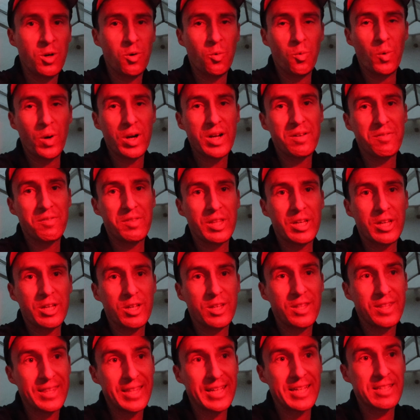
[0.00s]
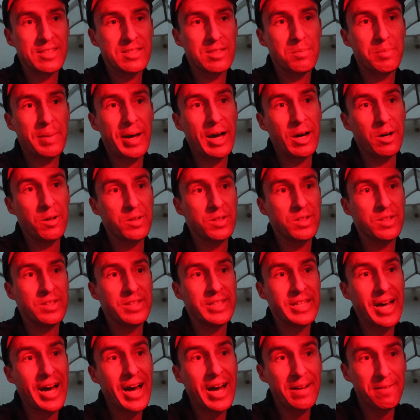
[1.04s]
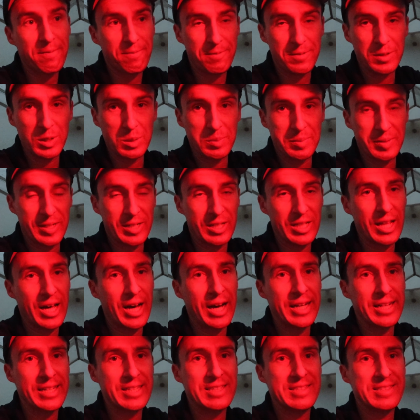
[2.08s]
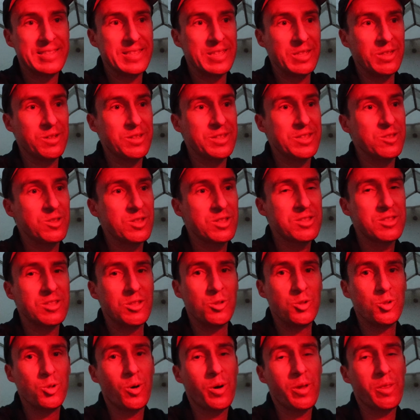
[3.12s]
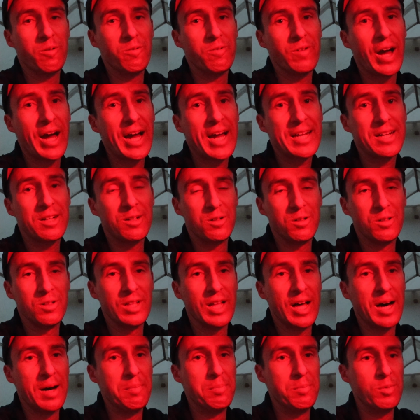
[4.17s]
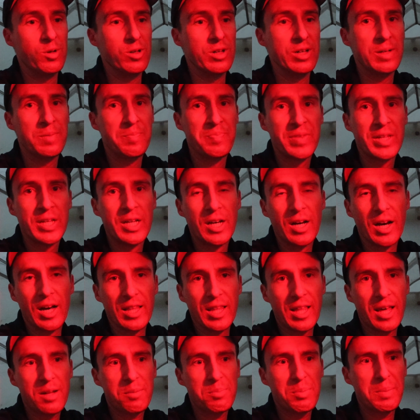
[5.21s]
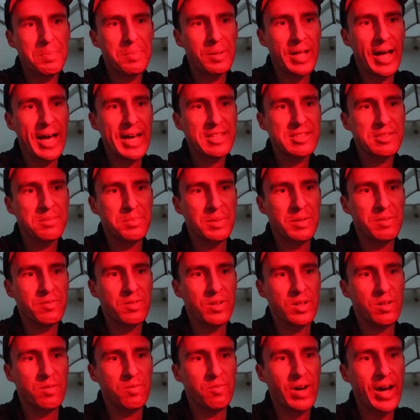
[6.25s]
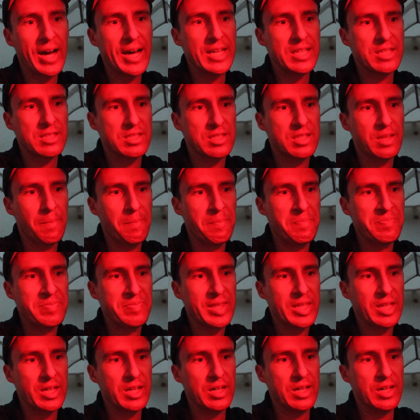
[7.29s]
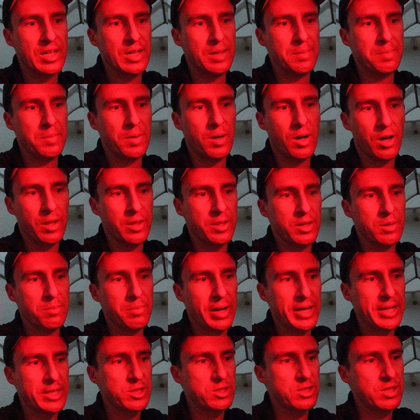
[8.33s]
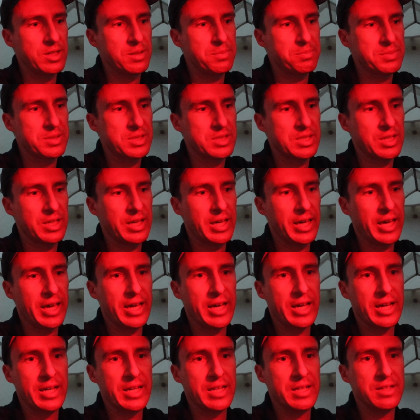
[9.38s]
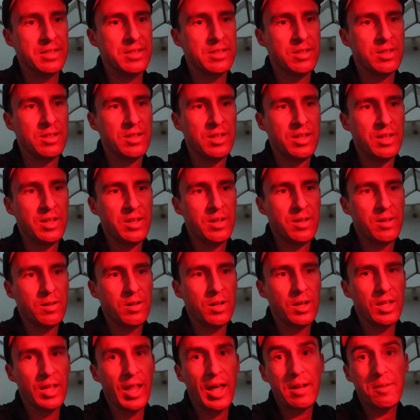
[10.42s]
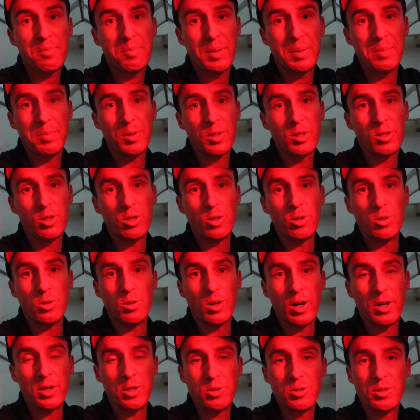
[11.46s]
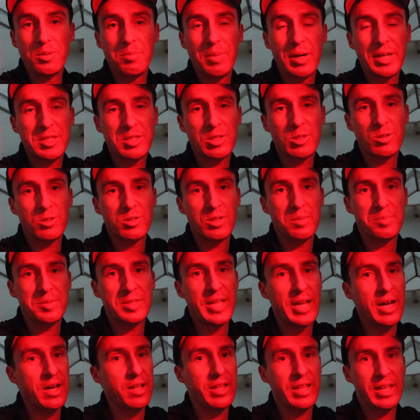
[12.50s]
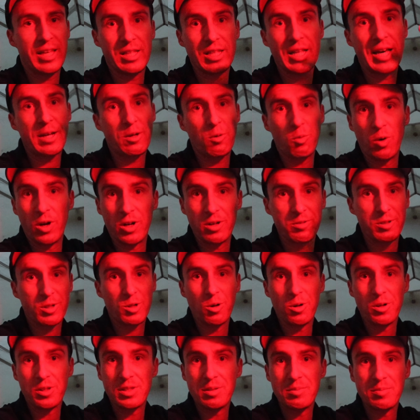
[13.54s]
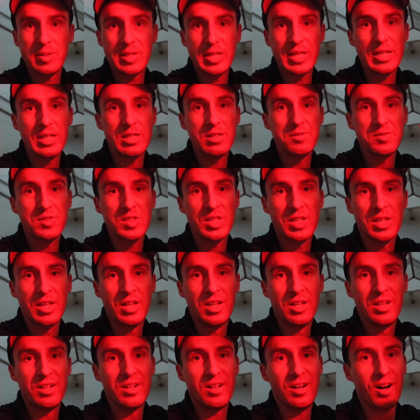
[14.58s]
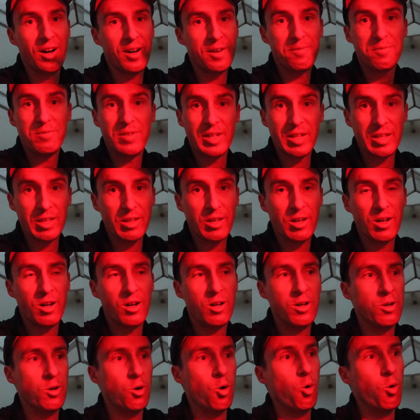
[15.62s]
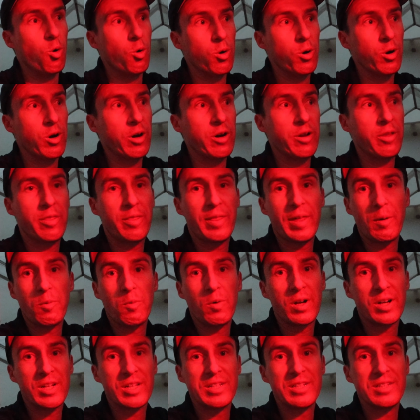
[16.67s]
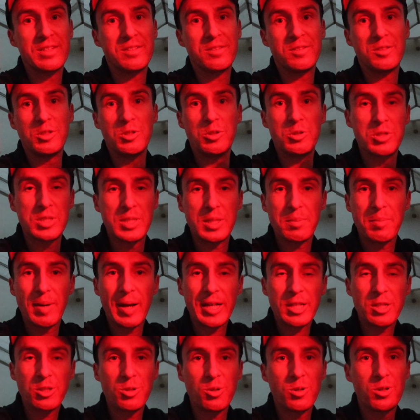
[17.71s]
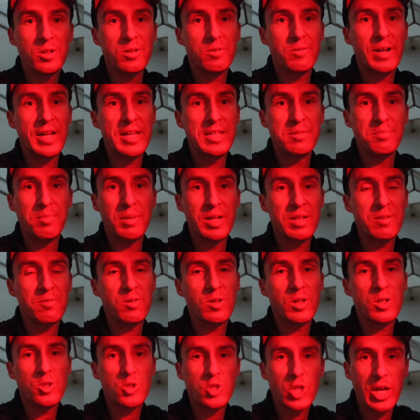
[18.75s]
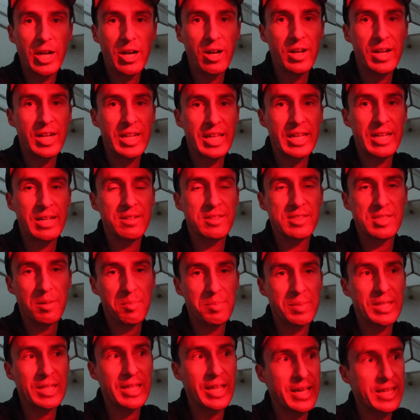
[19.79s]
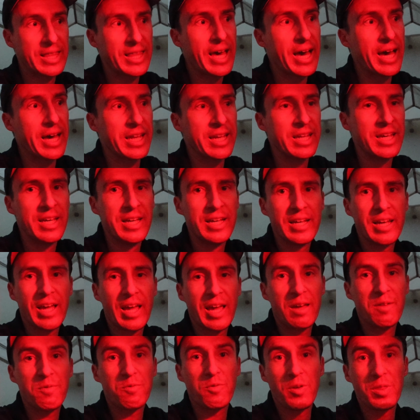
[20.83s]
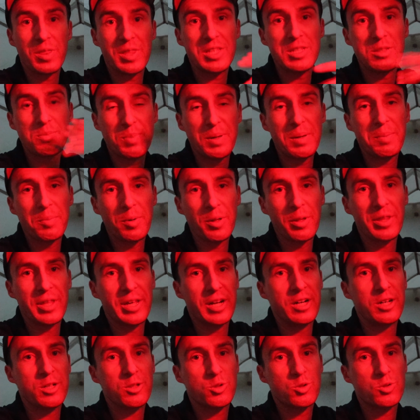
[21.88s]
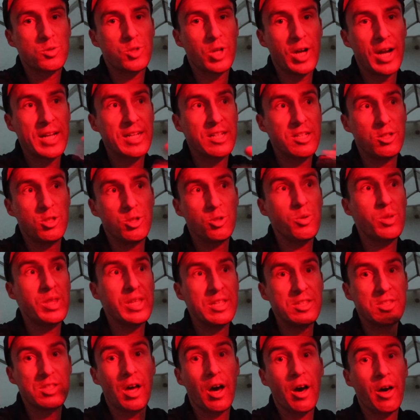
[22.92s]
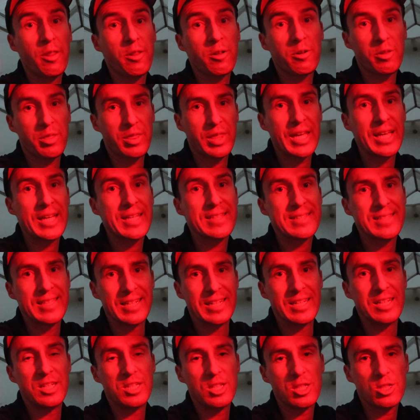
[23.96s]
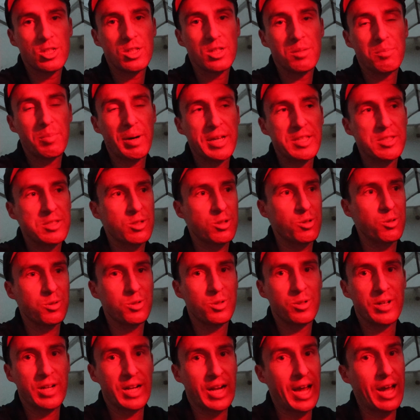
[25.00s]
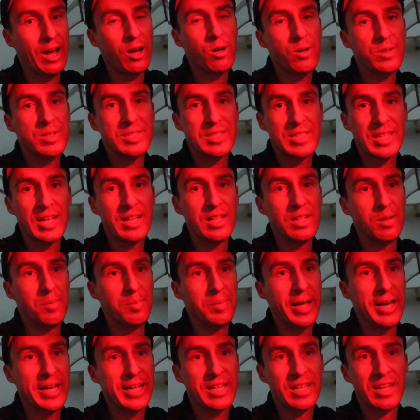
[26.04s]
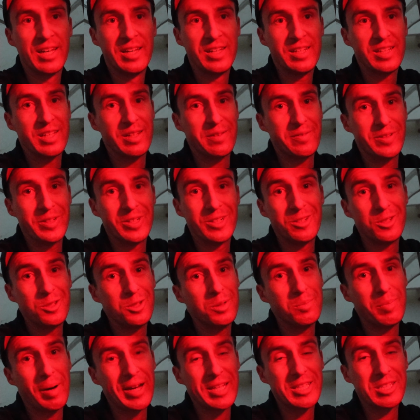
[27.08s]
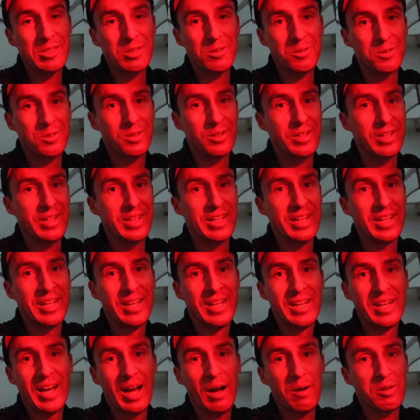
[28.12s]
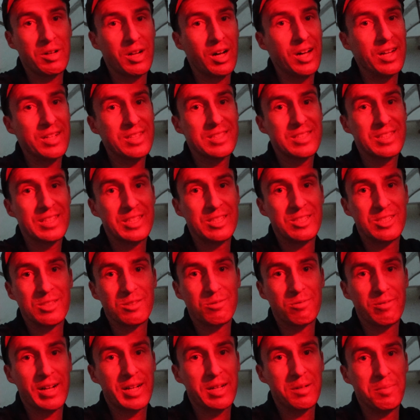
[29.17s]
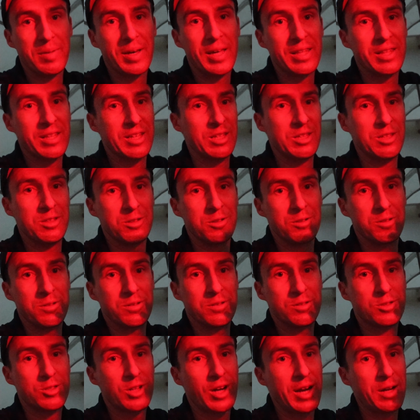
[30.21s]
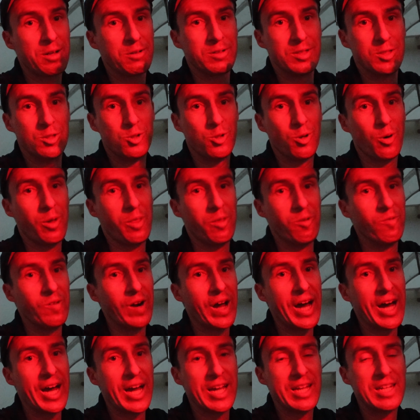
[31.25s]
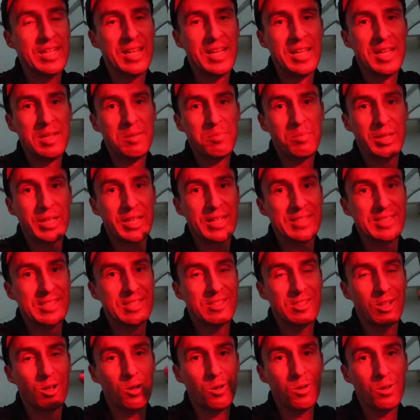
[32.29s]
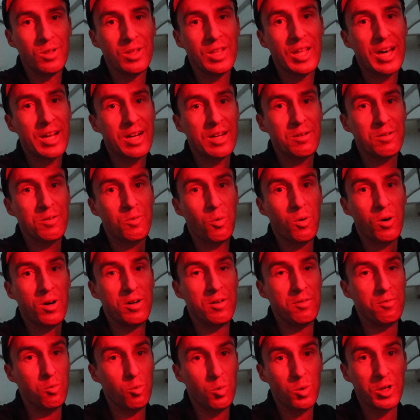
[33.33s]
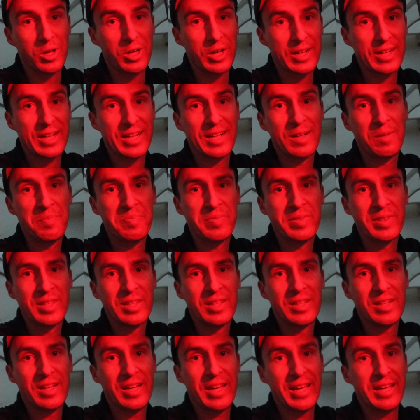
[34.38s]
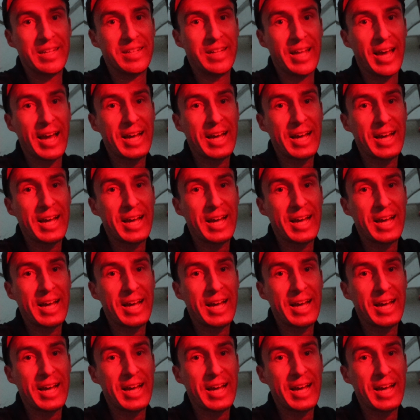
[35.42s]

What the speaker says: One of the good things about not filming a lot is that you can just enjoy the ride a whole lot more. A lot of people ask me for advice on their bike trips, and a lot of people who are doing bicycle trips now, they like want to record themselves on video, or they want to use their bike tour to raise money for a charity or something like that. And for these people that are trying to do these other things in addition to bicycle touring, I always tell them, like, if you're new to bicycle touring, I would honestly just recommend that you try to enjoy the ride, because it's a whole lot of work and